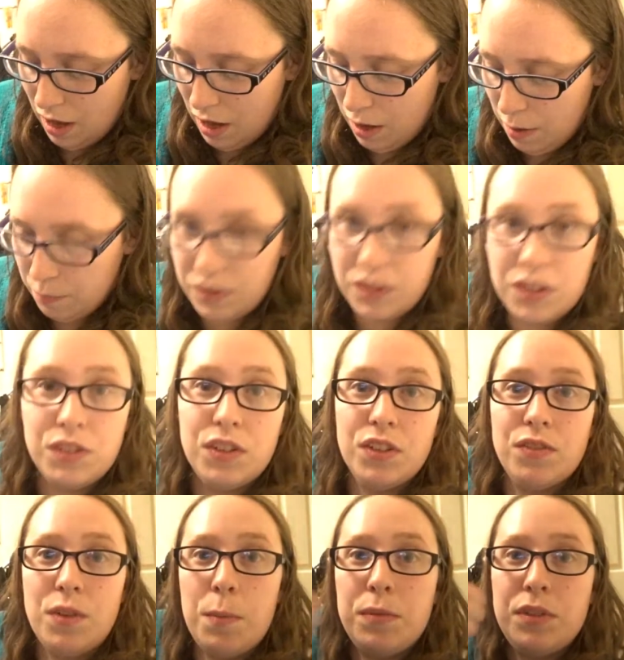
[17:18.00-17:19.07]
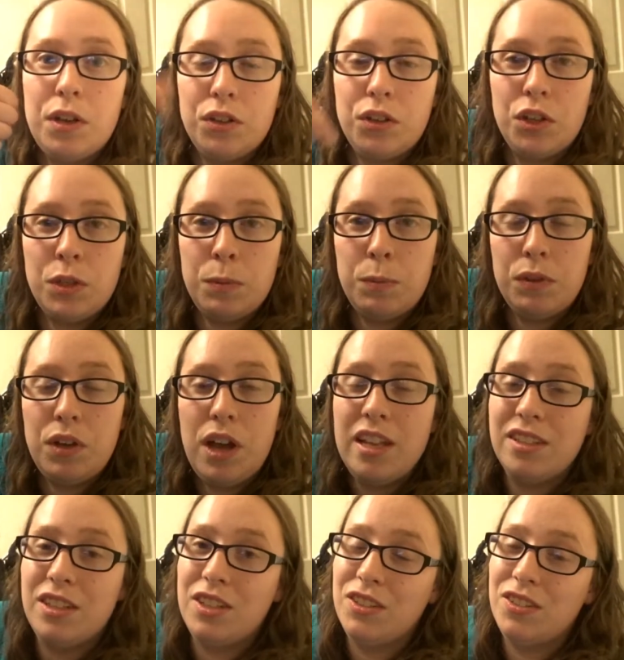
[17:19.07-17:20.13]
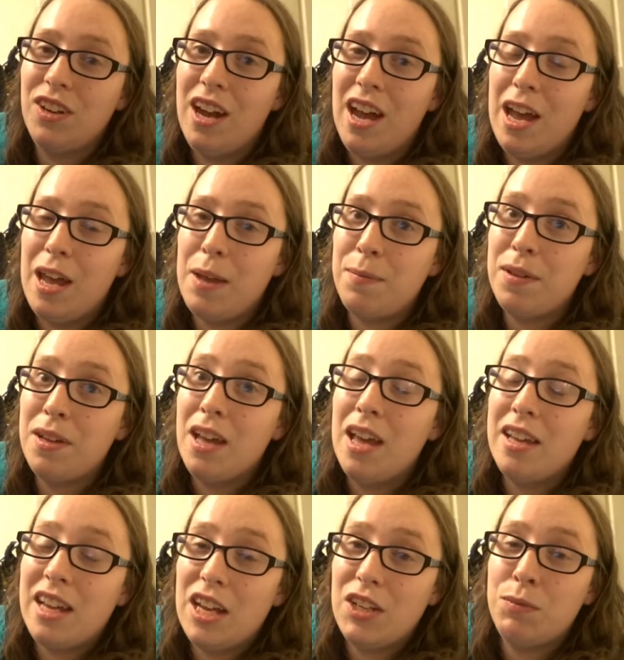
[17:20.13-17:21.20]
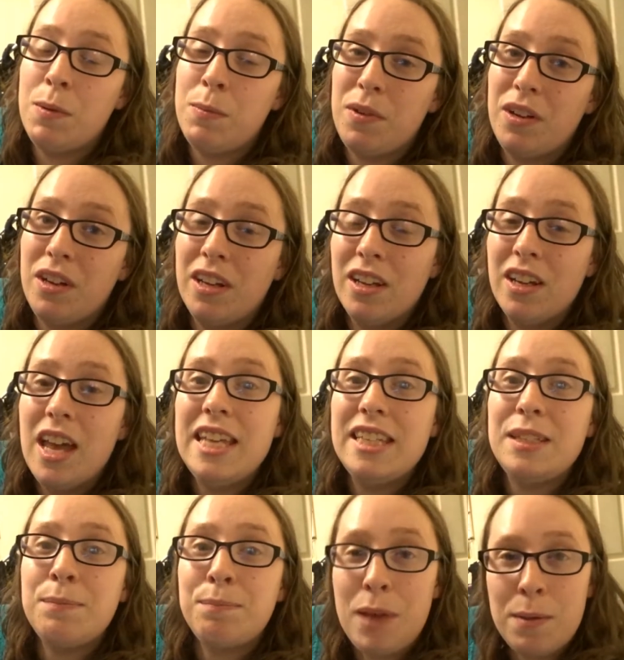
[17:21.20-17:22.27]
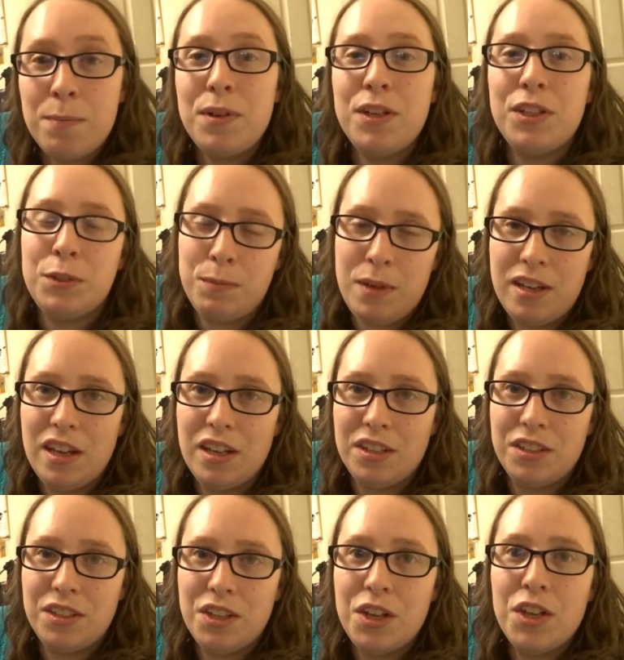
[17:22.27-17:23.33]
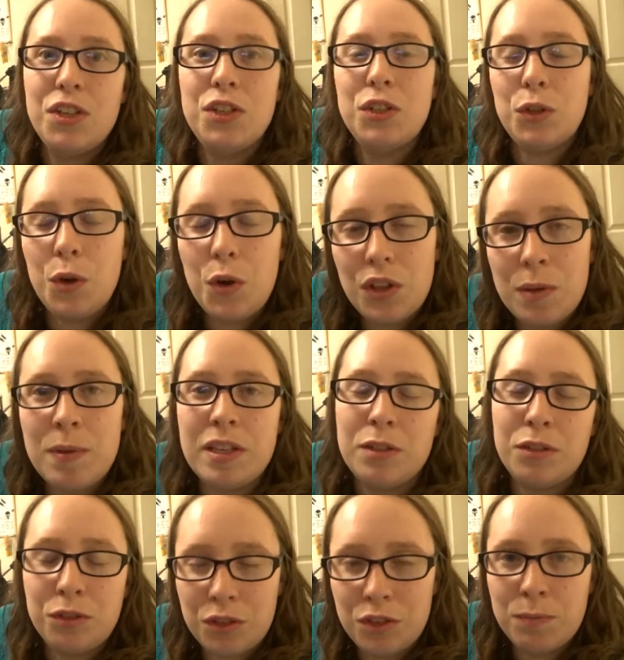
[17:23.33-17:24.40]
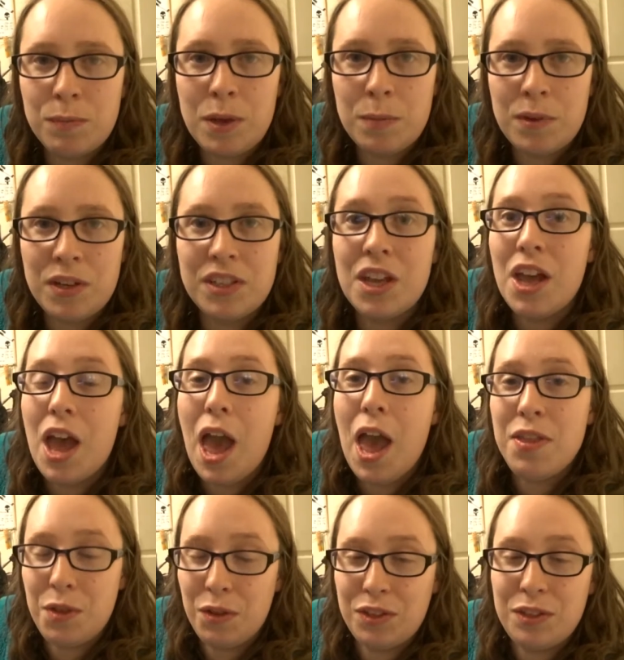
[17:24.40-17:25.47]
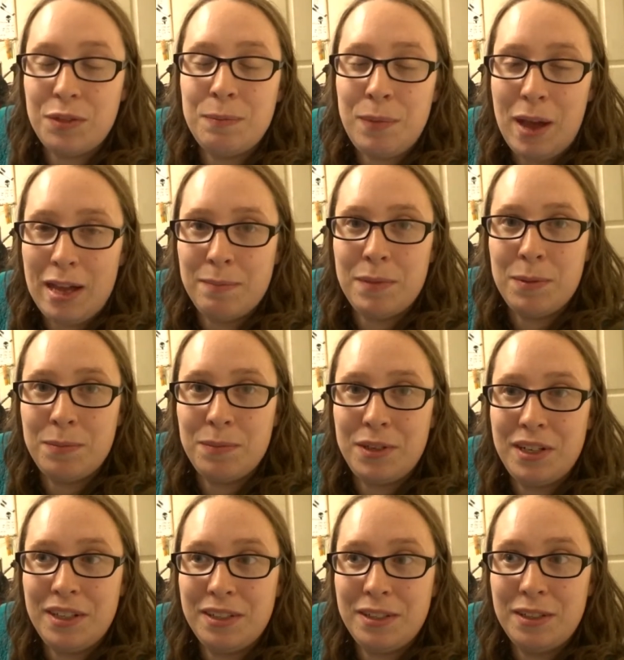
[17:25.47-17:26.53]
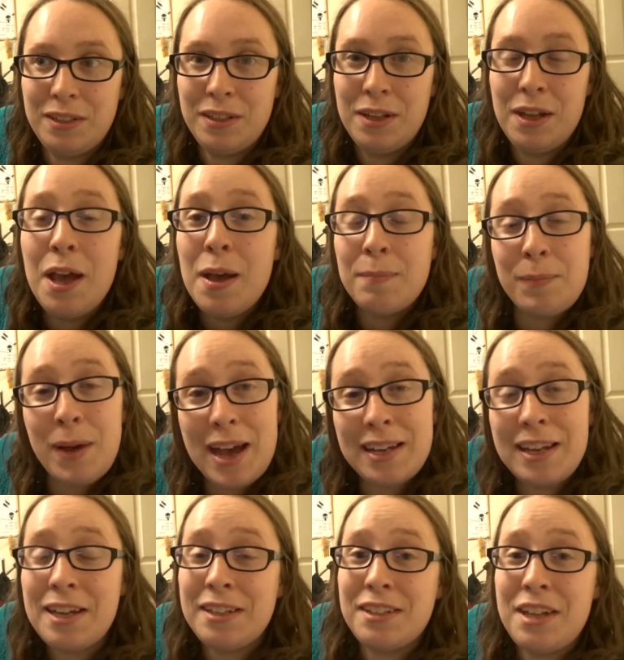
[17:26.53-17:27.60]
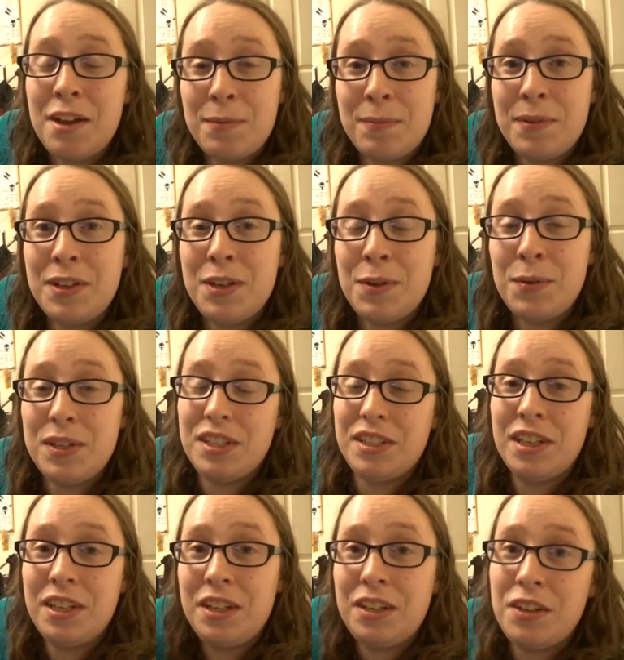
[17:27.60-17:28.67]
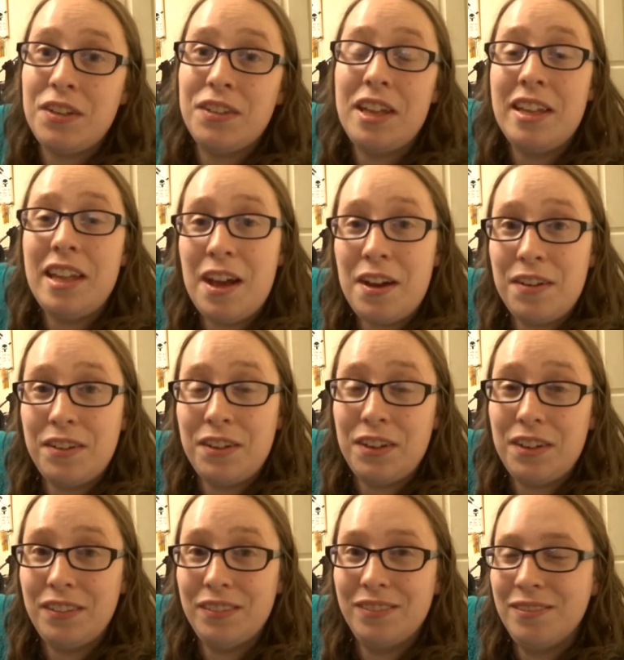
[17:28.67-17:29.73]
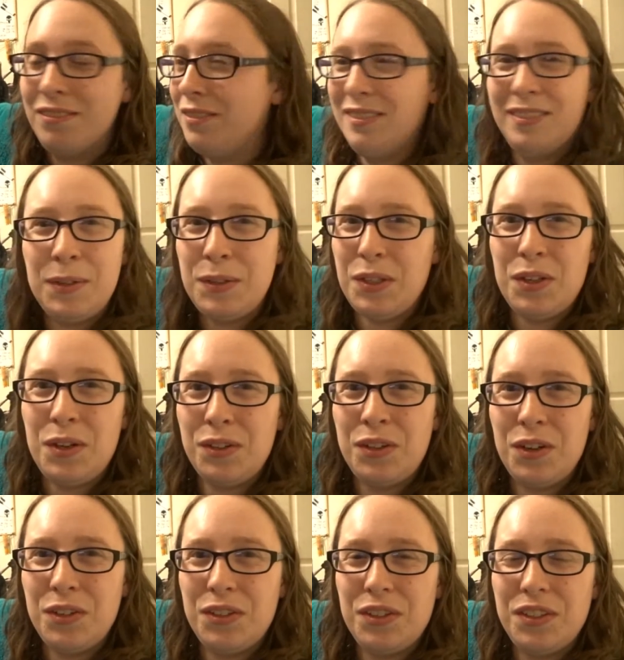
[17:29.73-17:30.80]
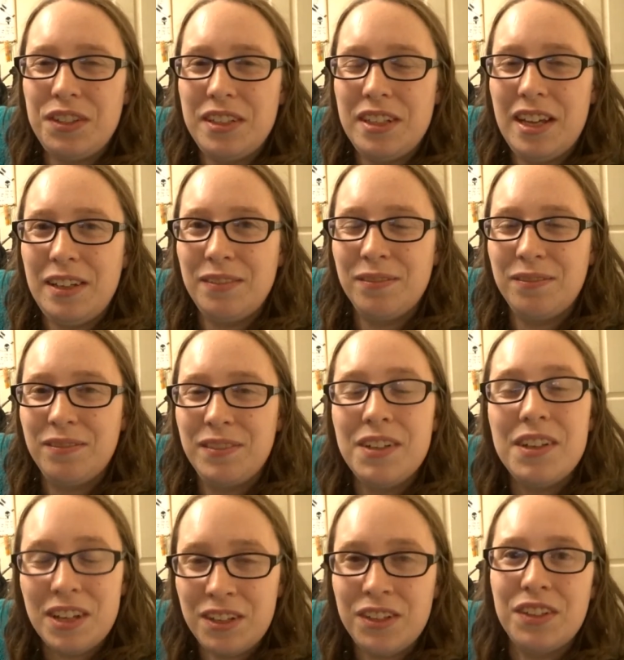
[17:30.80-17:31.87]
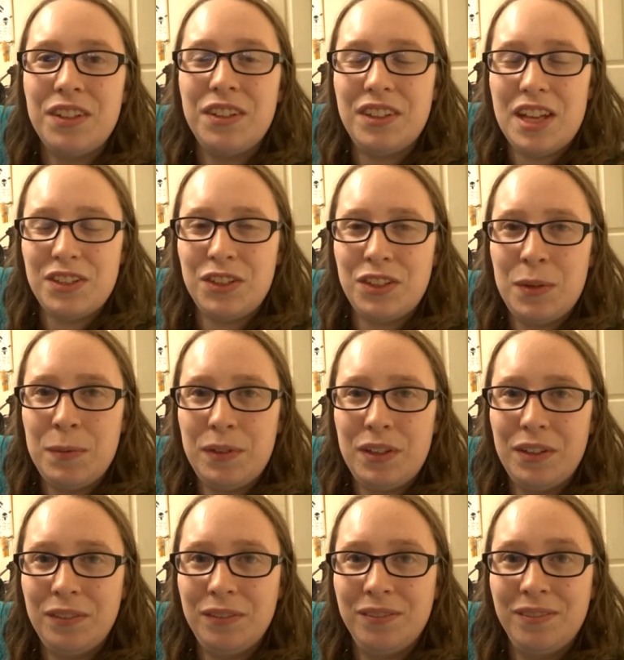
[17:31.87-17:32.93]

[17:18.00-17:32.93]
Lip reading: Give this video a thumbs up, comment below, and subscribe. And guys, remember, it's the memories that make us. So go there and make some good memories, and not some bad memories. Bye guys to everybody who was at SunnyCon and ElCon. There was a lot of cons on today, including Glasgow Comic Con.